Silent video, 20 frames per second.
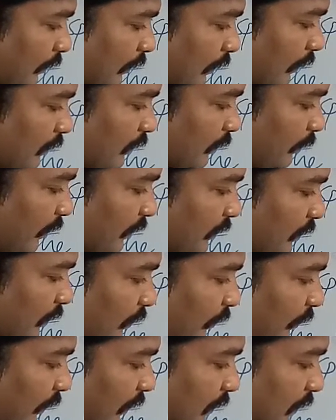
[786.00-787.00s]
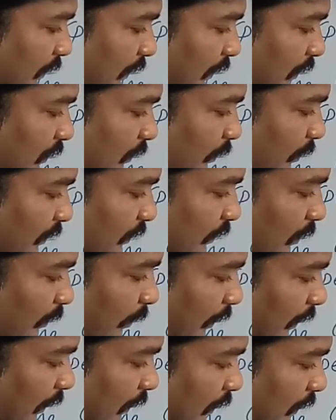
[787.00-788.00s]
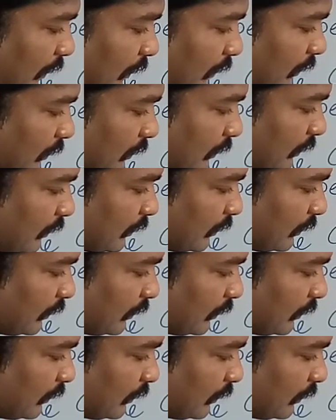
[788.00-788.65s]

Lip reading: dispersed phase and dispersed particles,